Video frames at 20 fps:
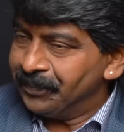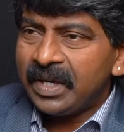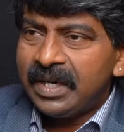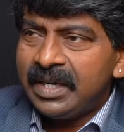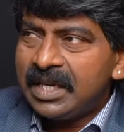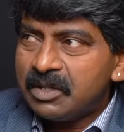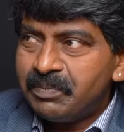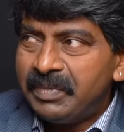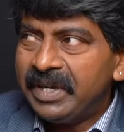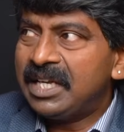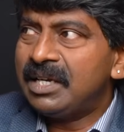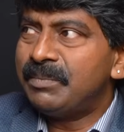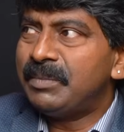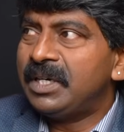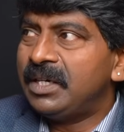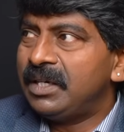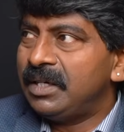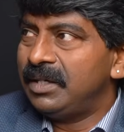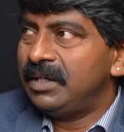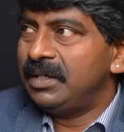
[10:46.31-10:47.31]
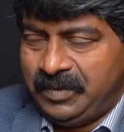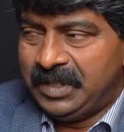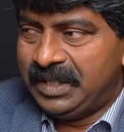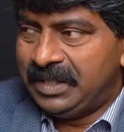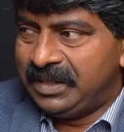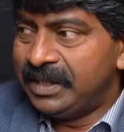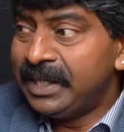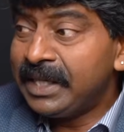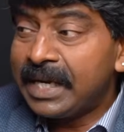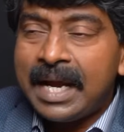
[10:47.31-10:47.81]
It has become
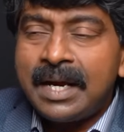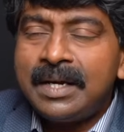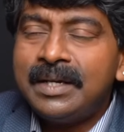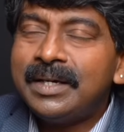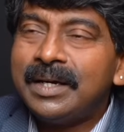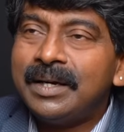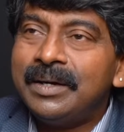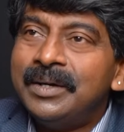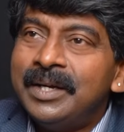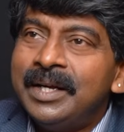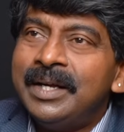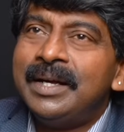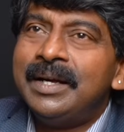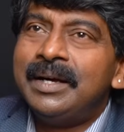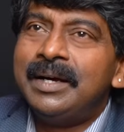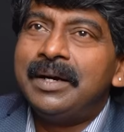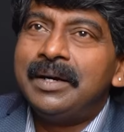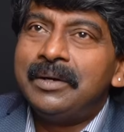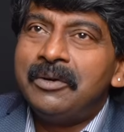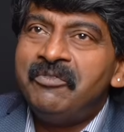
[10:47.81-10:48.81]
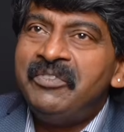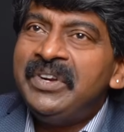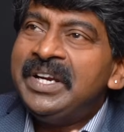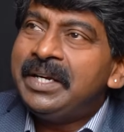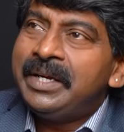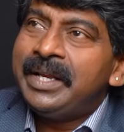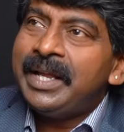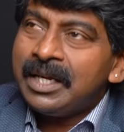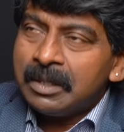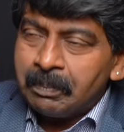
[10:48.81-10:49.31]
this thing, and we
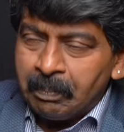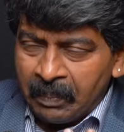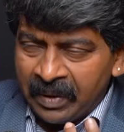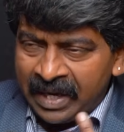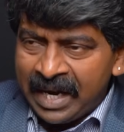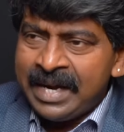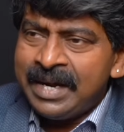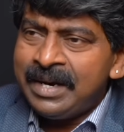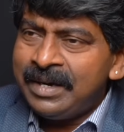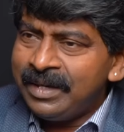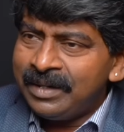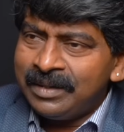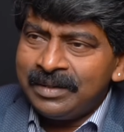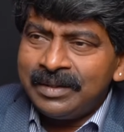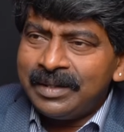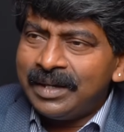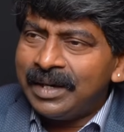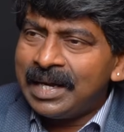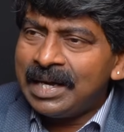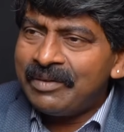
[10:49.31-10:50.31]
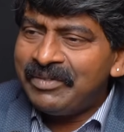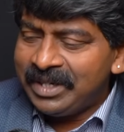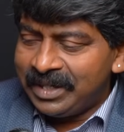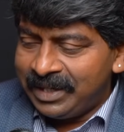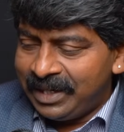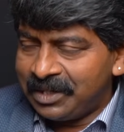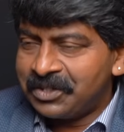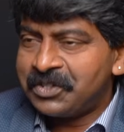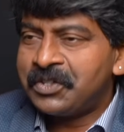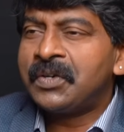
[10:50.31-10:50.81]
take pride in having
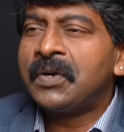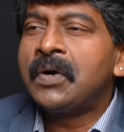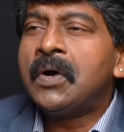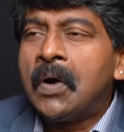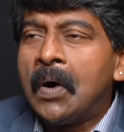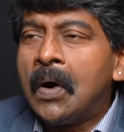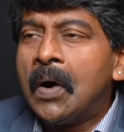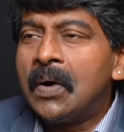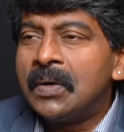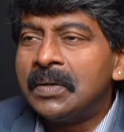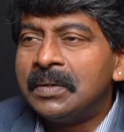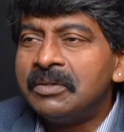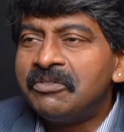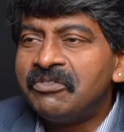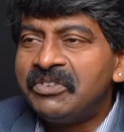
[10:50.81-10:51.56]
extra horn